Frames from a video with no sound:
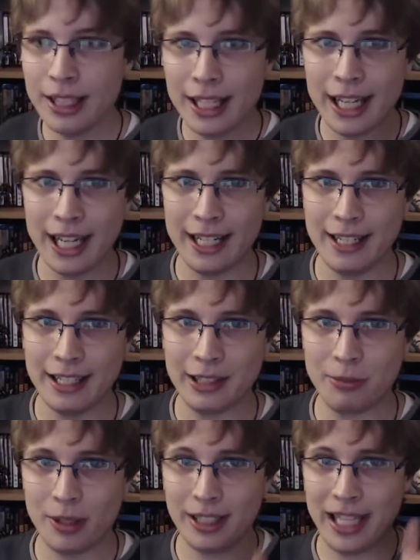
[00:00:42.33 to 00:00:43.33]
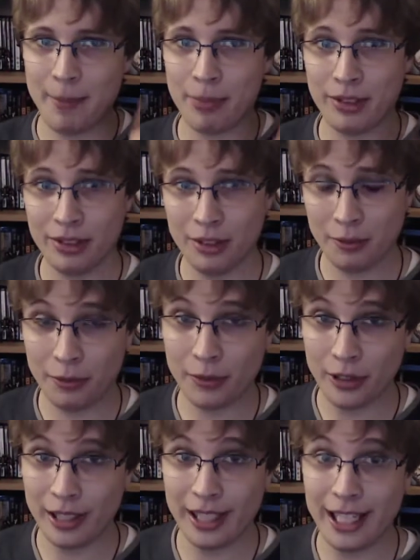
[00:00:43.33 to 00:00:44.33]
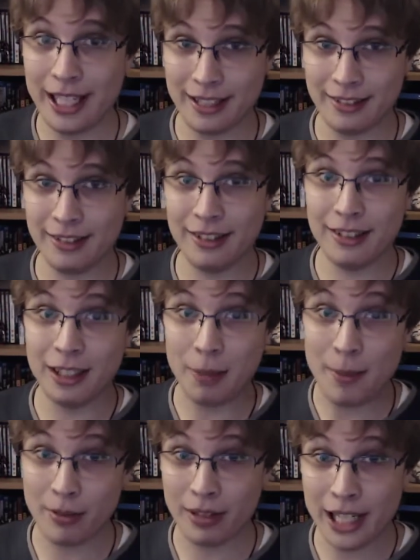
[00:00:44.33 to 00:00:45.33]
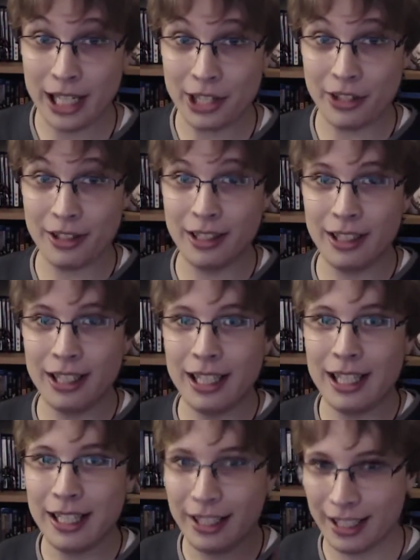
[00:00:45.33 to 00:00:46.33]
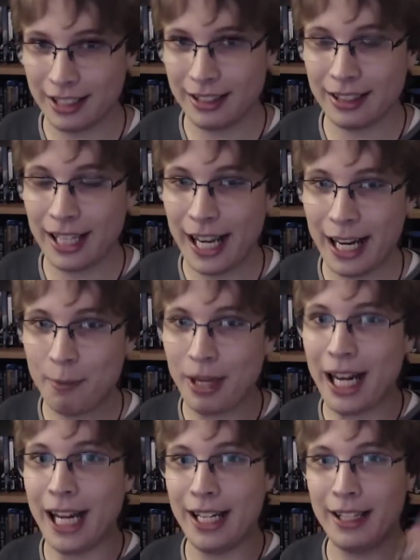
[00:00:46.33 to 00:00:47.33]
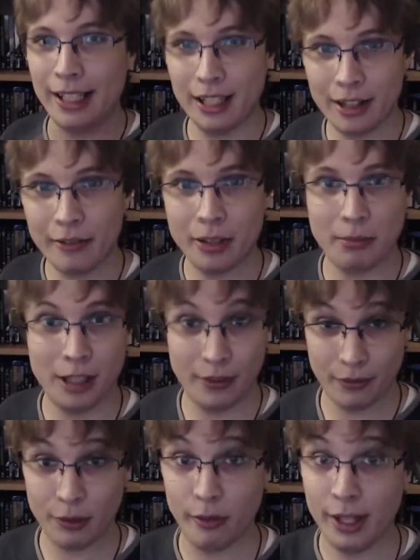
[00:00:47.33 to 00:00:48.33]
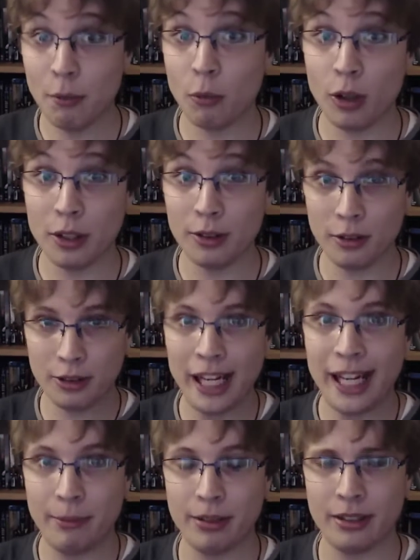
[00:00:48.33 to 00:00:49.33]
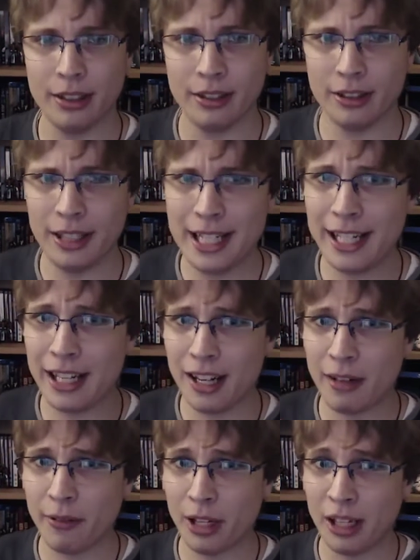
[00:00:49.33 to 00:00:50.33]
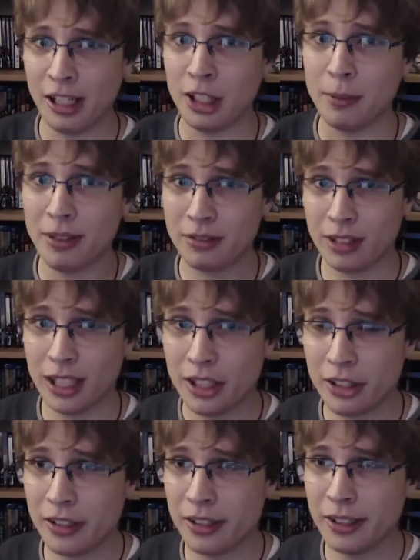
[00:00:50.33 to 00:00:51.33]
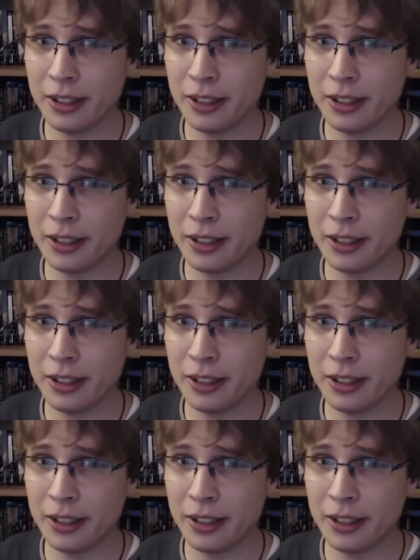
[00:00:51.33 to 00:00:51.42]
In this one, episode 3 is the preparation, the escape, and then the aftermath within one episode. So it did kind of feel a little bit rushed.